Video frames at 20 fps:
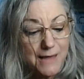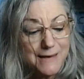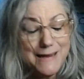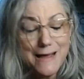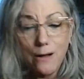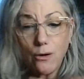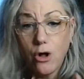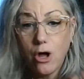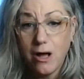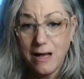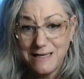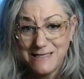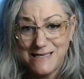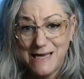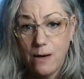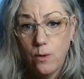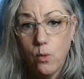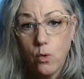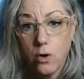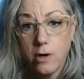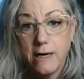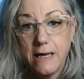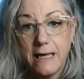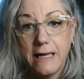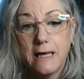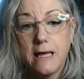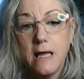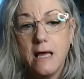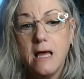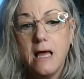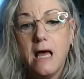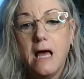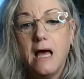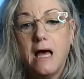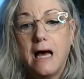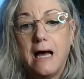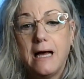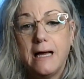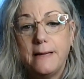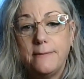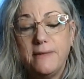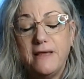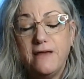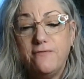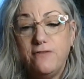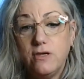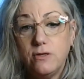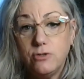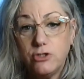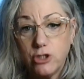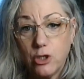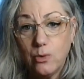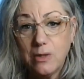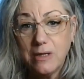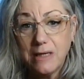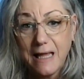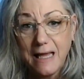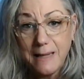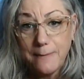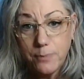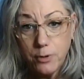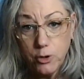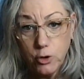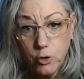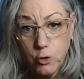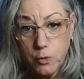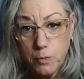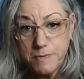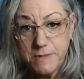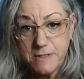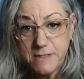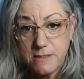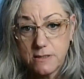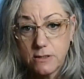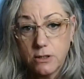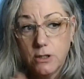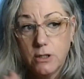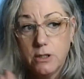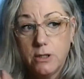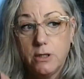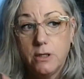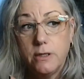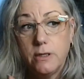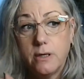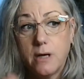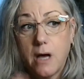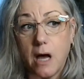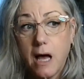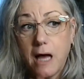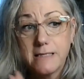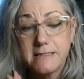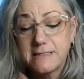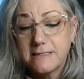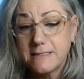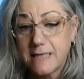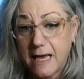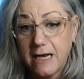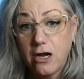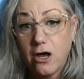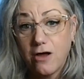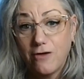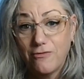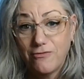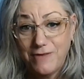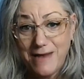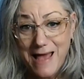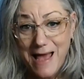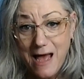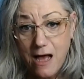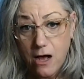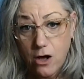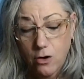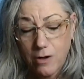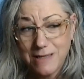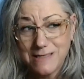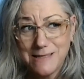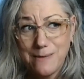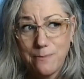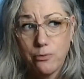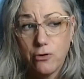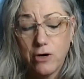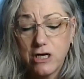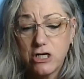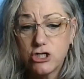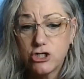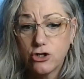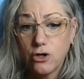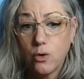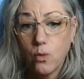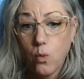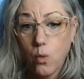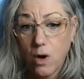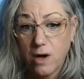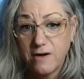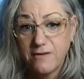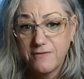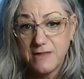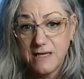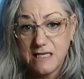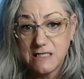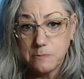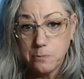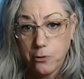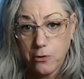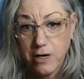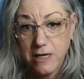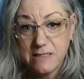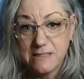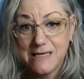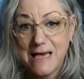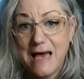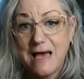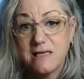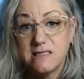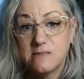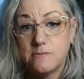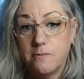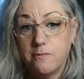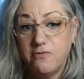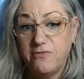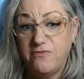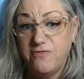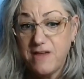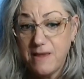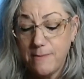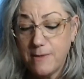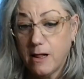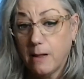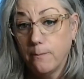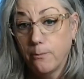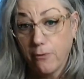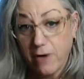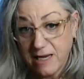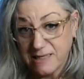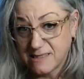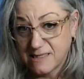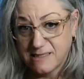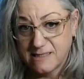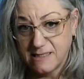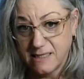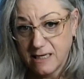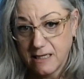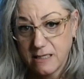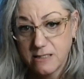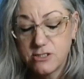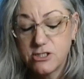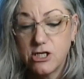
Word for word: Now, content warning um, if you don't like boobs, uh, sign off now because I'm pretty sure one of these prints has female breasts in it.